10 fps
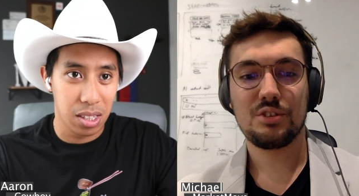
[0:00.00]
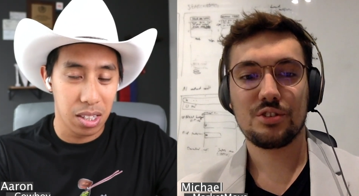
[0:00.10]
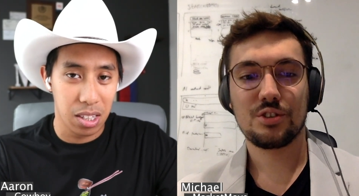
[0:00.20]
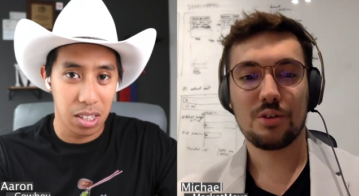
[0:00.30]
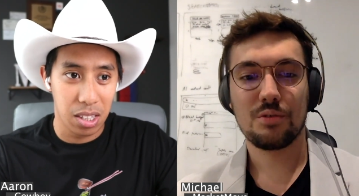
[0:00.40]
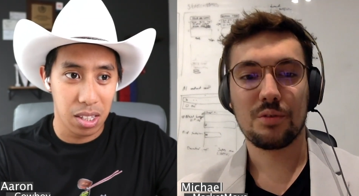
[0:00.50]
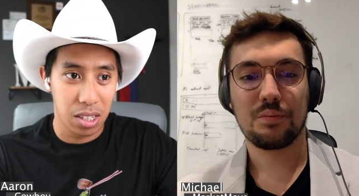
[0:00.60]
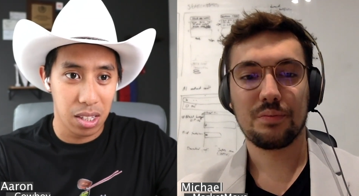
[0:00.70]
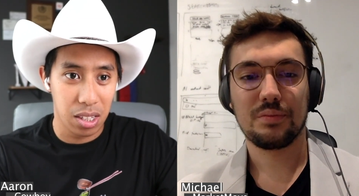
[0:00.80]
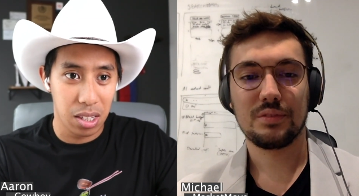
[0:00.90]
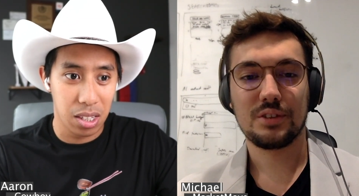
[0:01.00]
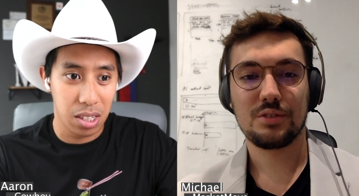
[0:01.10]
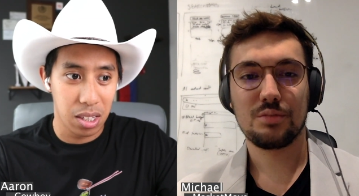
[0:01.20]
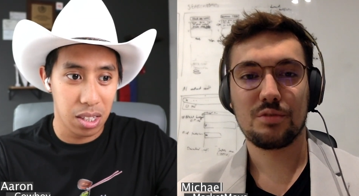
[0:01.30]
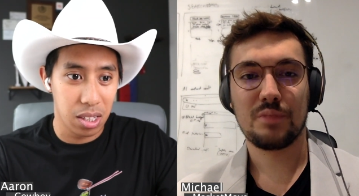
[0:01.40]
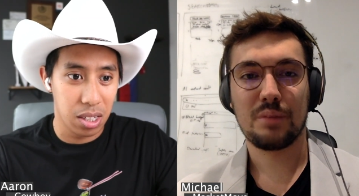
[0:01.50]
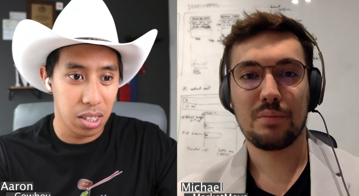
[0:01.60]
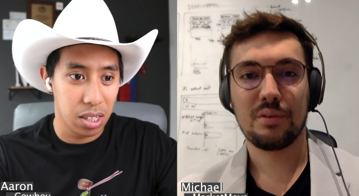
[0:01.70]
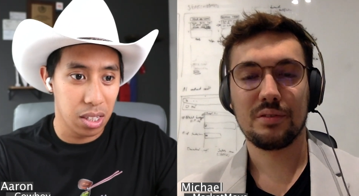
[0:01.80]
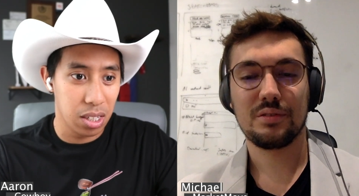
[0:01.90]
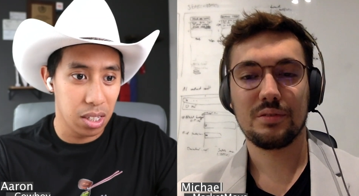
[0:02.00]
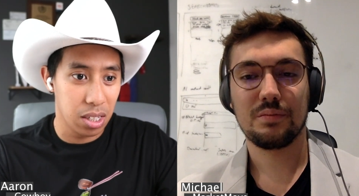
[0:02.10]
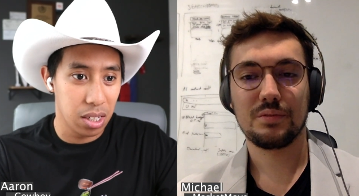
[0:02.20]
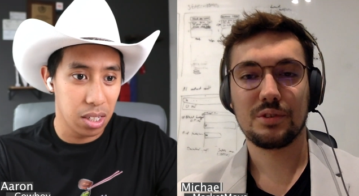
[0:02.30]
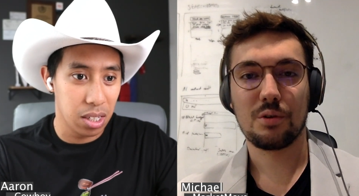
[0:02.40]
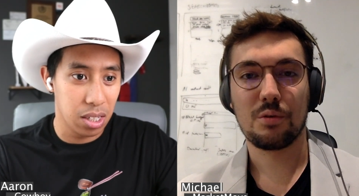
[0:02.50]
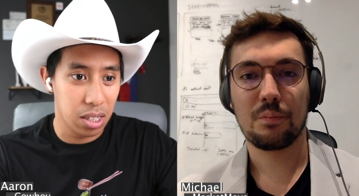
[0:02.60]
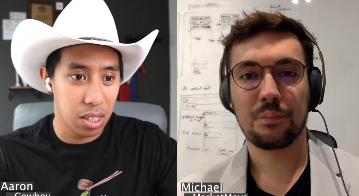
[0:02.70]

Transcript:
Speaker 1: show you, just to prove my point. So,